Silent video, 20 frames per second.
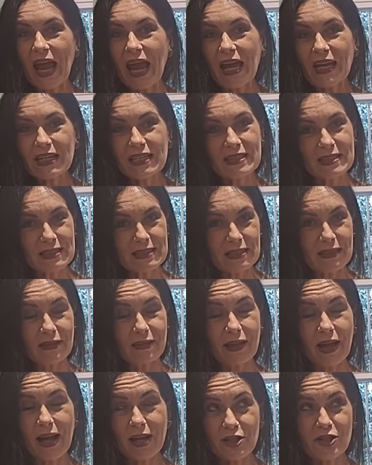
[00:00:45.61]
and
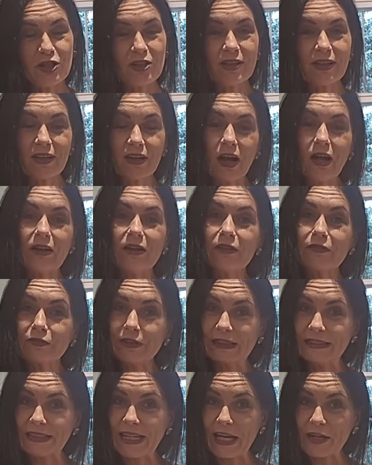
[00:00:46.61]
it's actually colored
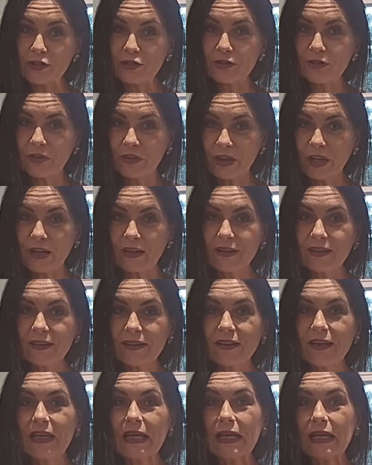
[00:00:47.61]
with natural thing,
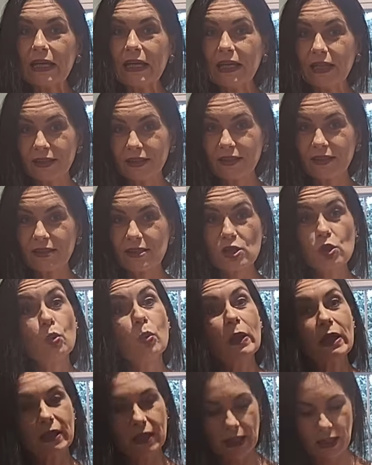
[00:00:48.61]
ink,
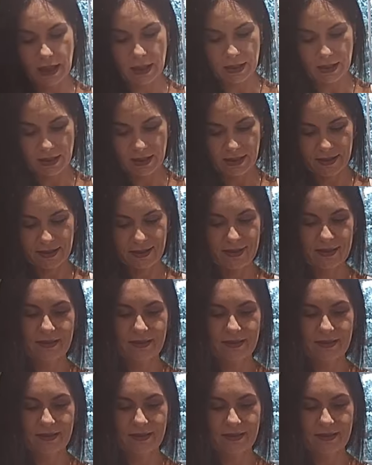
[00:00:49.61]
squid ink.